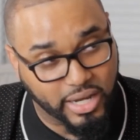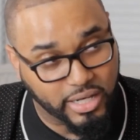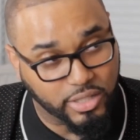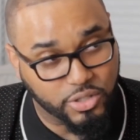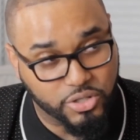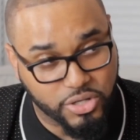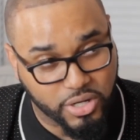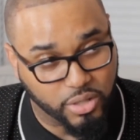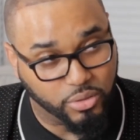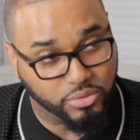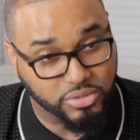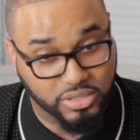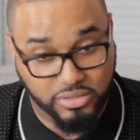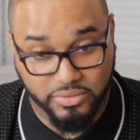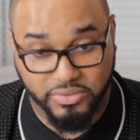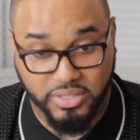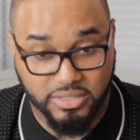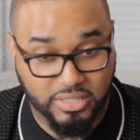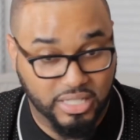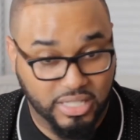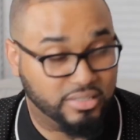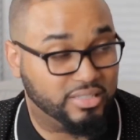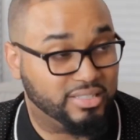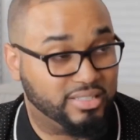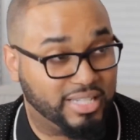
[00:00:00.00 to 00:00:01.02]
and chosen for
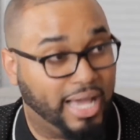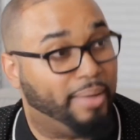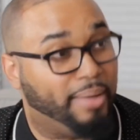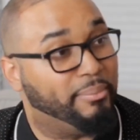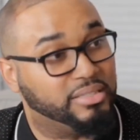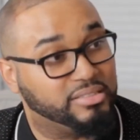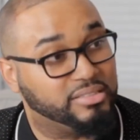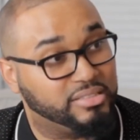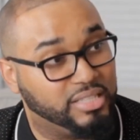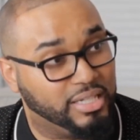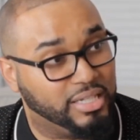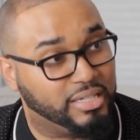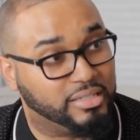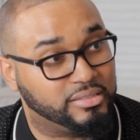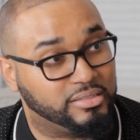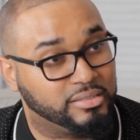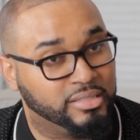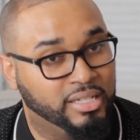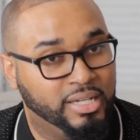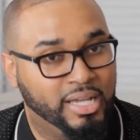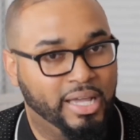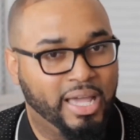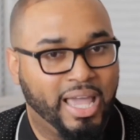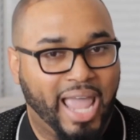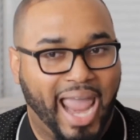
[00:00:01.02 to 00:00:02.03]
such a time as this.
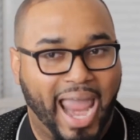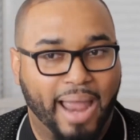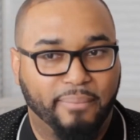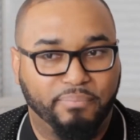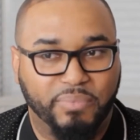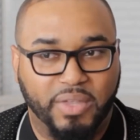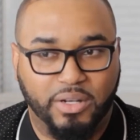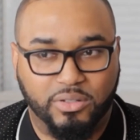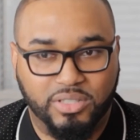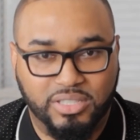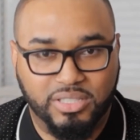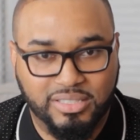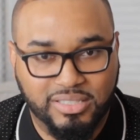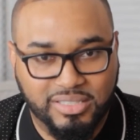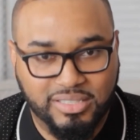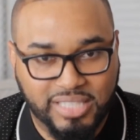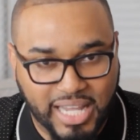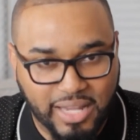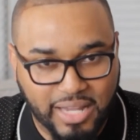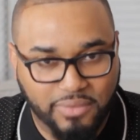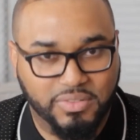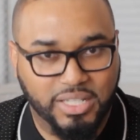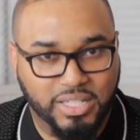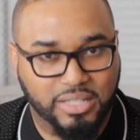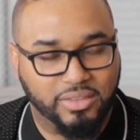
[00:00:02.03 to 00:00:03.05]
And there's
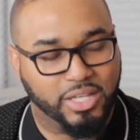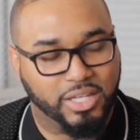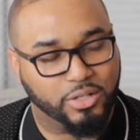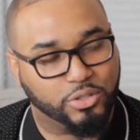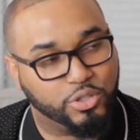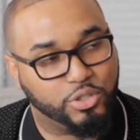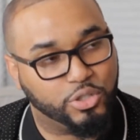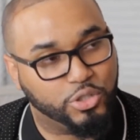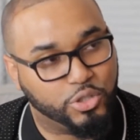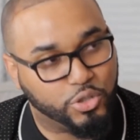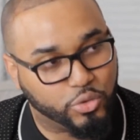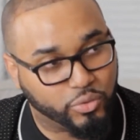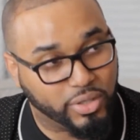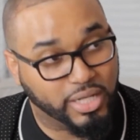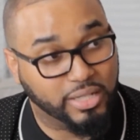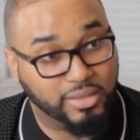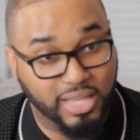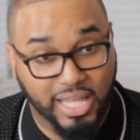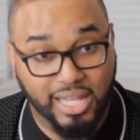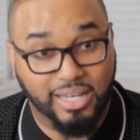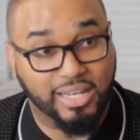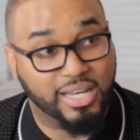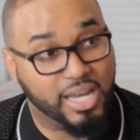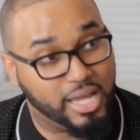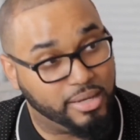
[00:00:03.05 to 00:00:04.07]
safety, there's strength
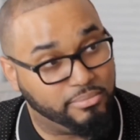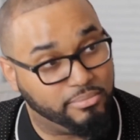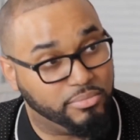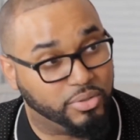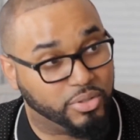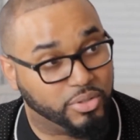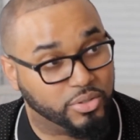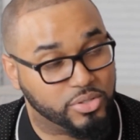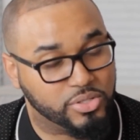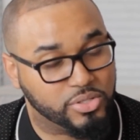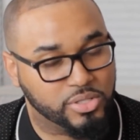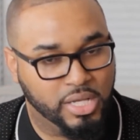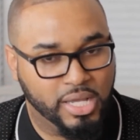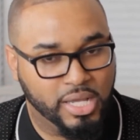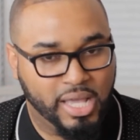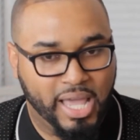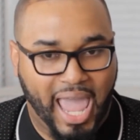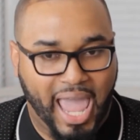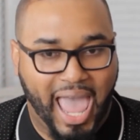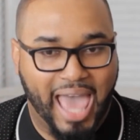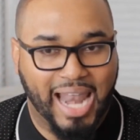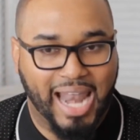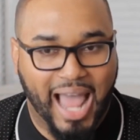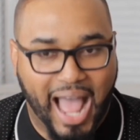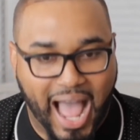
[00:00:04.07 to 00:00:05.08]
in numbers.
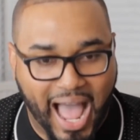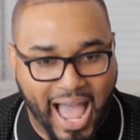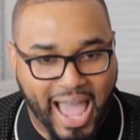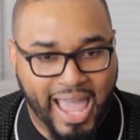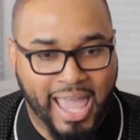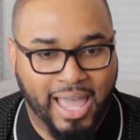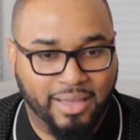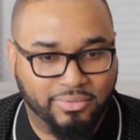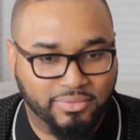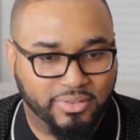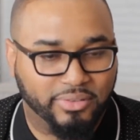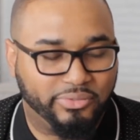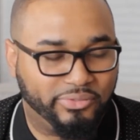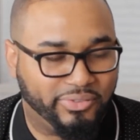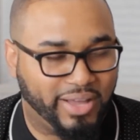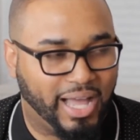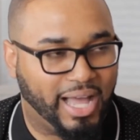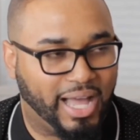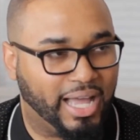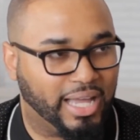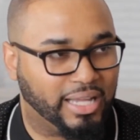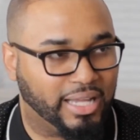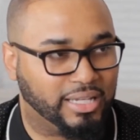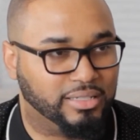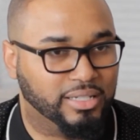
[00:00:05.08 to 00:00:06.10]
And I have to
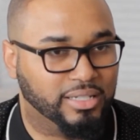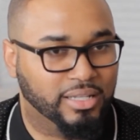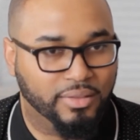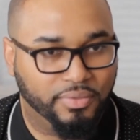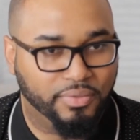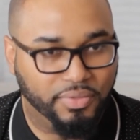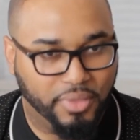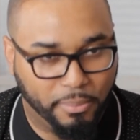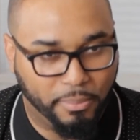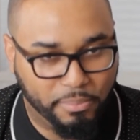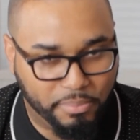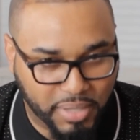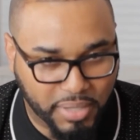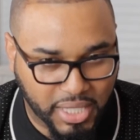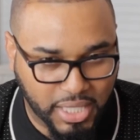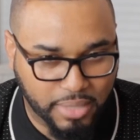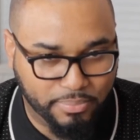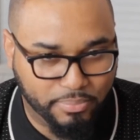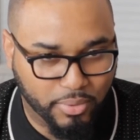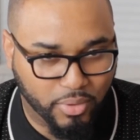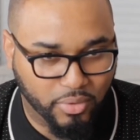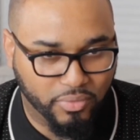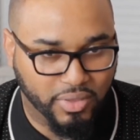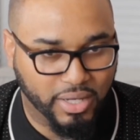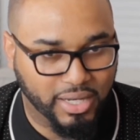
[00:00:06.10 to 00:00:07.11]
find the
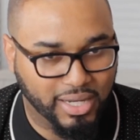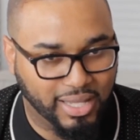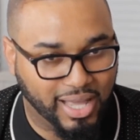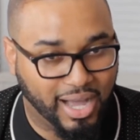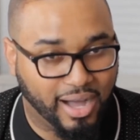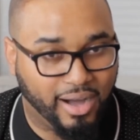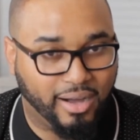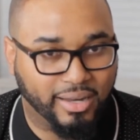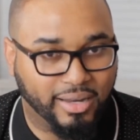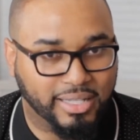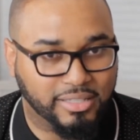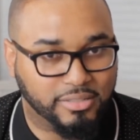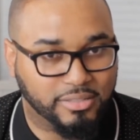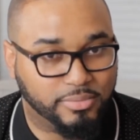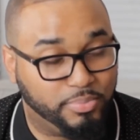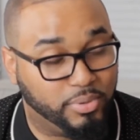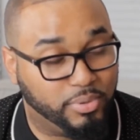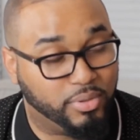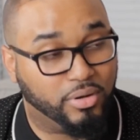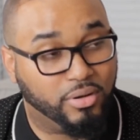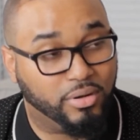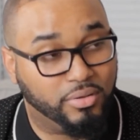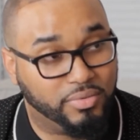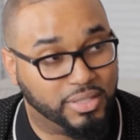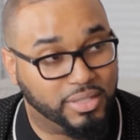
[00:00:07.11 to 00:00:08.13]
people that God has
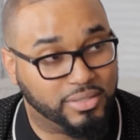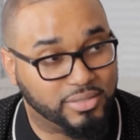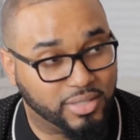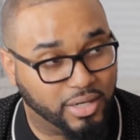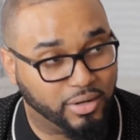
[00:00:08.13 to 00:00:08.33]
put on this